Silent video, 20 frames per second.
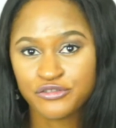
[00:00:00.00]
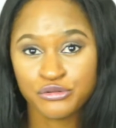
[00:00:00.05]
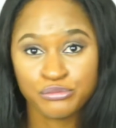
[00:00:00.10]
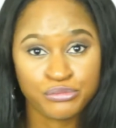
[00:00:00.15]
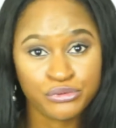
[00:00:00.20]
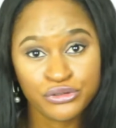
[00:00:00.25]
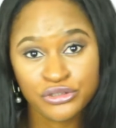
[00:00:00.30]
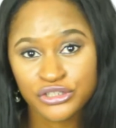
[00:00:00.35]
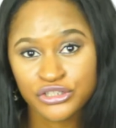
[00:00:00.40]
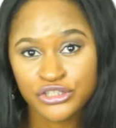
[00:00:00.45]
to
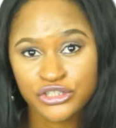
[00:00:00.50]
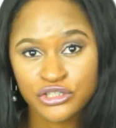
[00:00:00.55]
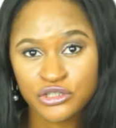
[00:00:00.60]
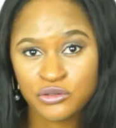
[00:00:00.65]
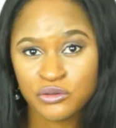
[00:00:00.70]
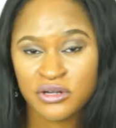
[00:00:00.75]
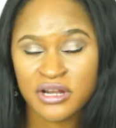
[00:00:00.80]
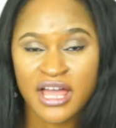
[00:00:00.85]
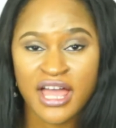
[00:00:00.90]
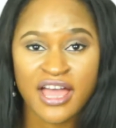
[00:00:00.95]
bully
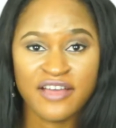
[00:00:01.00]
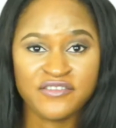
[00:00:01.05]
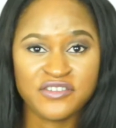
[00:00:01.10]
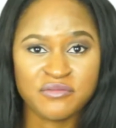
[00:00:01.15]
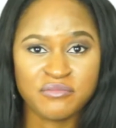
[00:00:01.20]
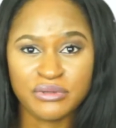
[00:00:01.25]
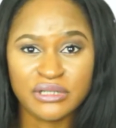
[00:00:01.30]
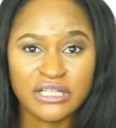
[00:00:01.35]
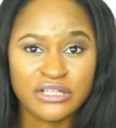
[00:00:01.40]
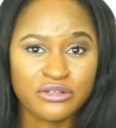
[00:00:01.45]
you and I have to
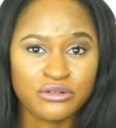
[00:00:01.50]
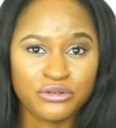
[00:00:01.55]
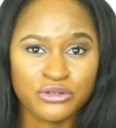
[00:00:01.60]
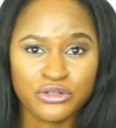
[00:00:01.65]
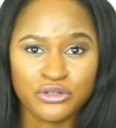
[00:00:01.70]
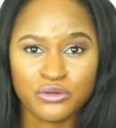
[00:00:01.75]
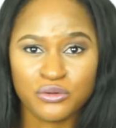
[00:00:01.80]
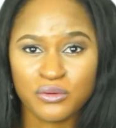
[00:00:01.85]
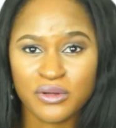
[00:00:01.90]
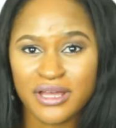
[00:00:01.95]
belittle
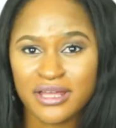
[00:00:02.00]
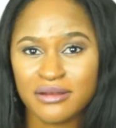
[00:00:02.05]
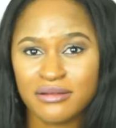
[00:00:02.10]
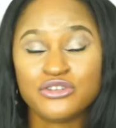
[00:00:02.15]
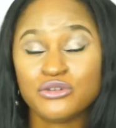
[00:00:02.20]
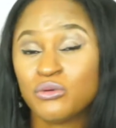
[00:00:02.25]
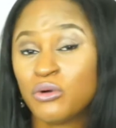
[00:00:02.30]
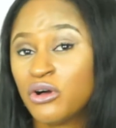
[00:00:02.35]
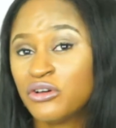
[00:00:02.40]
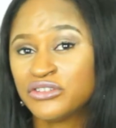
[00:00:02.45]
you and
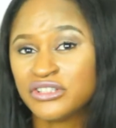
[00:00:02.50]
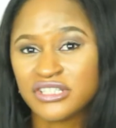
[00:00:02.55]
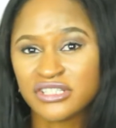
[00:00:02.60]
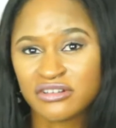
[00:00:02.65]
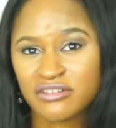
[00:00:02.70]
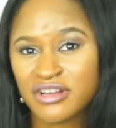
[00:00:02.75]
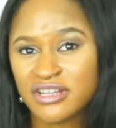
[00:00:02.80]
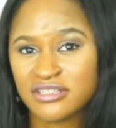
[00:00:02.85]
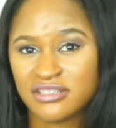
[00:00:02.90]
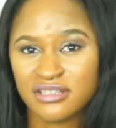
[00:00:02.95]
do all these
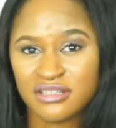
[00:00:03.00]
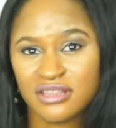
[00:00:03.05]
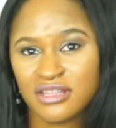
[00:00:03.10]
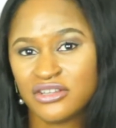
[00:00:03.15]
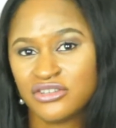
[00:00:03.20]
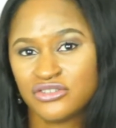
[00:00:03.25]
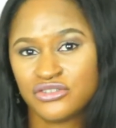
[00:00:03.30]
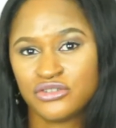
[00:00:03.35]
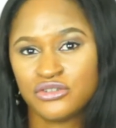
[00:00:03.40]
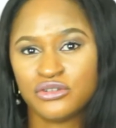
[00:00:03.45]
crazy
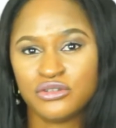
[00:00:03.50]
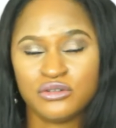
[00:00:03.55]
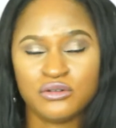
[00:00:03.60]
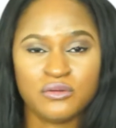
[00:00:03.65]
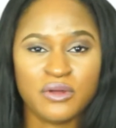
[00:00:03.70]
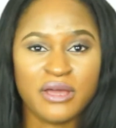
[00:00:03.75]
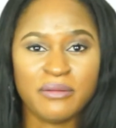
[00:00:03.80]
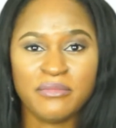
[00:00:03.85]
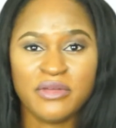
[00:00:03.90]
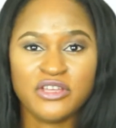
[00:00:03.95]
things to you
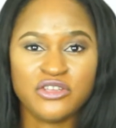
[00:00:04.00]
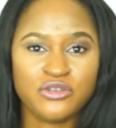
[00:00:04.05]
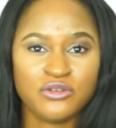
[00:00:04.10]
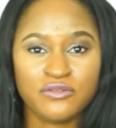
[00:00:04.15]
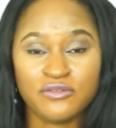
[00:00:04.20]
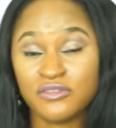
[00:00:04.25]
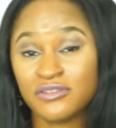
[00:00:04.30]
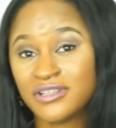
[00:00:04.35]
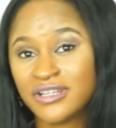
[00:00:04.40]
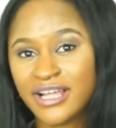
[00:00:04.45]
and make you
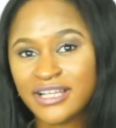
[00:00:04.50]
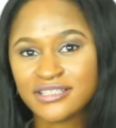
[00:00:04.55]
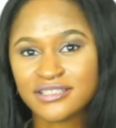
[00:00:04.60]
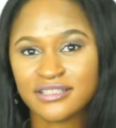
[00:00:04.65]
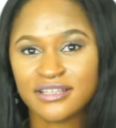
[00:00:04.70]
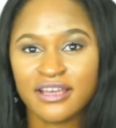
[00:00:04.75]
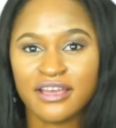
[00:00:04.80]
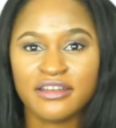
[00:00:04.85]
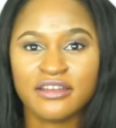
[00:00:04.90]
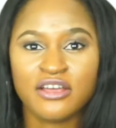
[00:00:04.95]
feel less
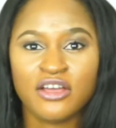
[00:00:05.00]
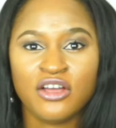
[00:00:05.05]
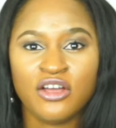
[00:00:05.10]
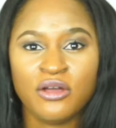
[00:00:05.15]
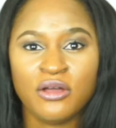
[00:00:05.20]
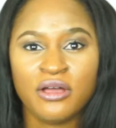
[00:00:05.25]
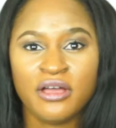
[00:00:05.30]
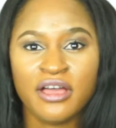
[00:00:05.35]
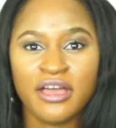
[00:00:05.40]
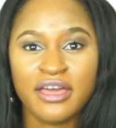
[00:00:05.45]
than
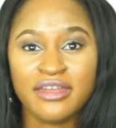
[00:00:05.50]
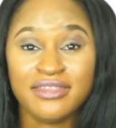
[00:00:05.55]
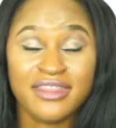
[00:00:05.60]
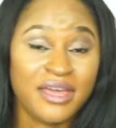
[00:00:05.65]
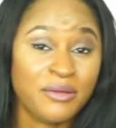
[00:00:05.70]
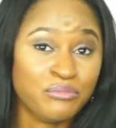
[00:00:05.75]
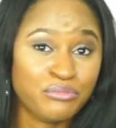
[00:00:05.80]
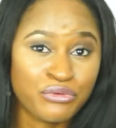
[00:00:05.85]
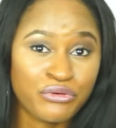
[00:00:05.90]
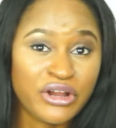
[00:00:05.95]
and
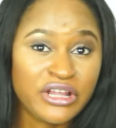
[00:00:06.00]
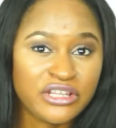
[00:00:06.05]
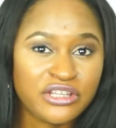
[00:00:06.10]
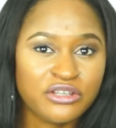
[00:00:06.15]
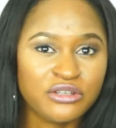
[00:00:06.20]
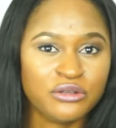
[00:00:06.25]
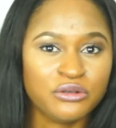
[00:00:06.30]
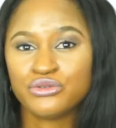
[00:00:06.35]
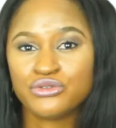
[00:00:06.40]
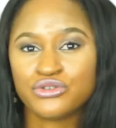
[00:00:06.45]
then break
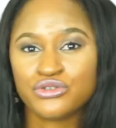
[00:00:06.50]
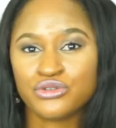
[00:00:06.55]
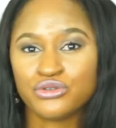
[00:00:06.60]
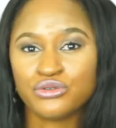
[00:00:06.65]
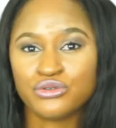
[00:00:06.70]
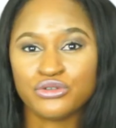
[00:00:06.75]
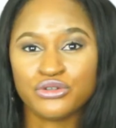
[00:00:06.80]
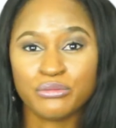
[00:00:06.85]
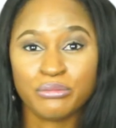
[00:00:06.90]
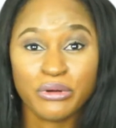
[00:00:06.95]
you to
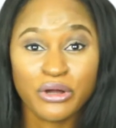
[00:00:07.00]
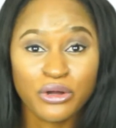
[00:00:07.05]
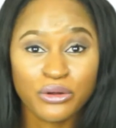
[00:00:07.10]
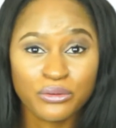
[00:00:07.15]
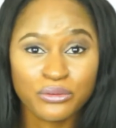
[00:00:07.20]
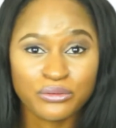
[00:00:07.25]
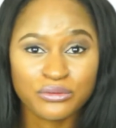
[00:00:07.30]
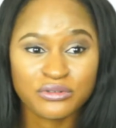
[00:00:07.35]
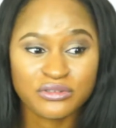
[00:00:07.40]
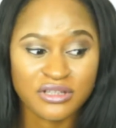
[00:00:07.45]
the
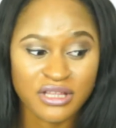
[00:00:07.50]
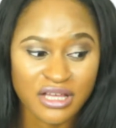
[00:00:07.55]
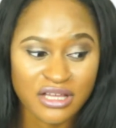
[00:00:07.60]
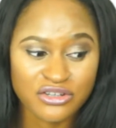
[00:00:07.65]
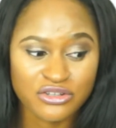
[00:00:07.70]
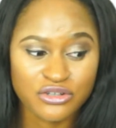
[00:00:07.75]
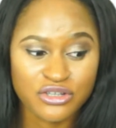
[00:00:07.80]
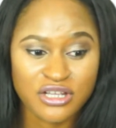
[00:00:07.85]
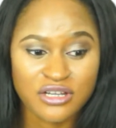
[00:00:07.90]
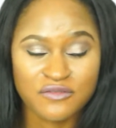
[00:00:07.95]
bone.
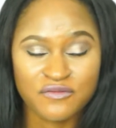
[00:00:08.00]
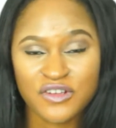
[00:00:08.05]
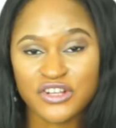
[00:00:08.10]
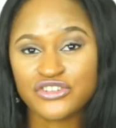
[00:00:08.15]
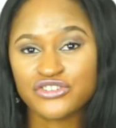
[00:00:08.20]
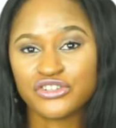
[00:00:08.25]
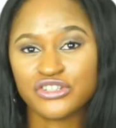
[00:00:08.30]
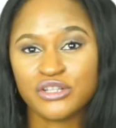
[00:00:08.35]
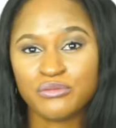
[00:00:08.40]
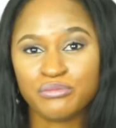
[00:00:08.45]
Then you can
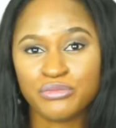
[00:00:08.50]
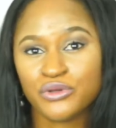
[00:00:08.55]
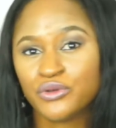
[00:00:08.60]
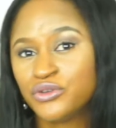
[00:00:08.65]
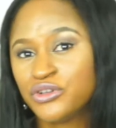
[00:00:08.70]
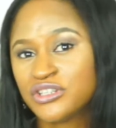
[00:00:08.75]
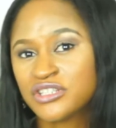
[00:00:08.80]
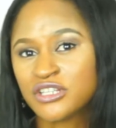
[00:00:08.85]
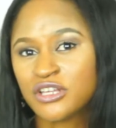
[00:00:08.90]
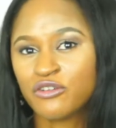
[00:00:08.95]
eventually build
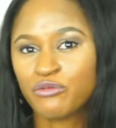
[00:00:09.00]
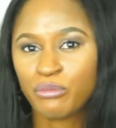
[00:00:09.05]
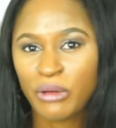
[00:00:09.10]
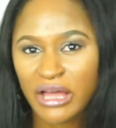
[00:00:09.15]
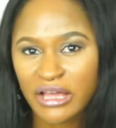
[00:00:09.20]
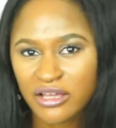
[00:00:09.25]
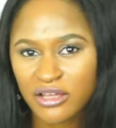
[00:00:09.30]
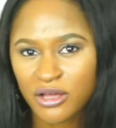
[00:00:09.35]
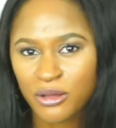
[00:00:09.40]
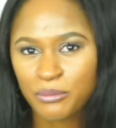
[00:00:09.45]
yourself
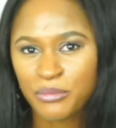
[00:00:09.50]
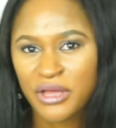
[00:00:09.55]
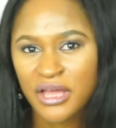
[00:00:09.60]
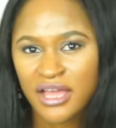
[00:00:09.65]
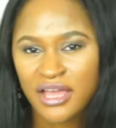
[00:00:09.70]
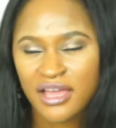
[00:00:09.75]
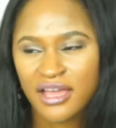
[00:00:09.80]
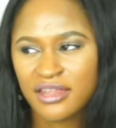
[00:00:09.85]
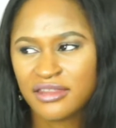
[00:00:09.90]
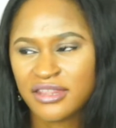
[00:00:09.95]
back up
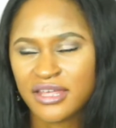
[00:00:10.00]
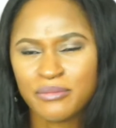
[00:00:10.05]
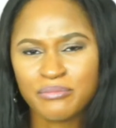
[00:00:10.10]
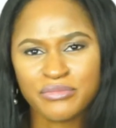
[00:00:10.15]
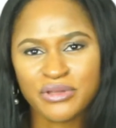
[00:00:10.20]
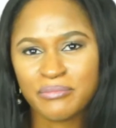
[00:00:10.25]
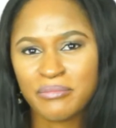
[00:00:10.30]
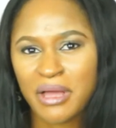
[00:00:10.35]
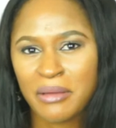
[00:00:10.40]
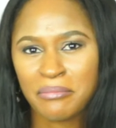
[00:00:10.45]
and then
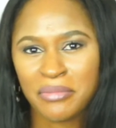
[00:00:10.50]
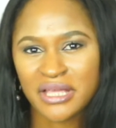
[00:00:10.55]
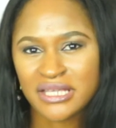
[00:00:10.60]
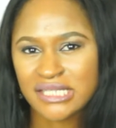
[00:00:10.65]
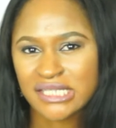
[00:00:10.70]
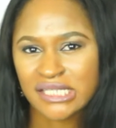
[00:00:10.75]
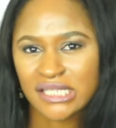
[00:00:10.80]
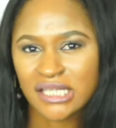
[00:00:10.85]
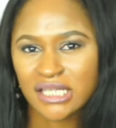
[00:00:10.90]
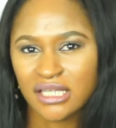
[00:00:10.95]
be my
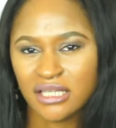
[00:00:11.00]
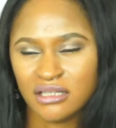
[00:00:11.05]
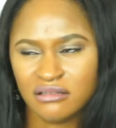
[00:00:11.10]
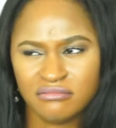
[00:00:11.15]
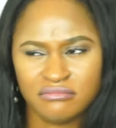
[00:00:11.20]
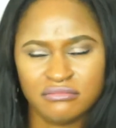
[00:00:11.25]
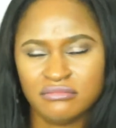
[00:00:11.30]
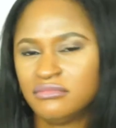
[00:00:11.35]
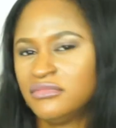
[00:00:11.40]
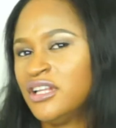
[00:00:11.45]
bestie.
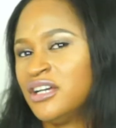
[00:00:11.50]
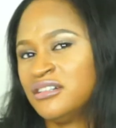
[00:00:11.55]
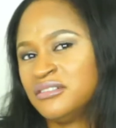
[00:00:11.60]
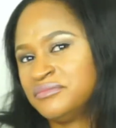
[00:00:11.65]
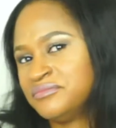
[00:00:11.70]
No,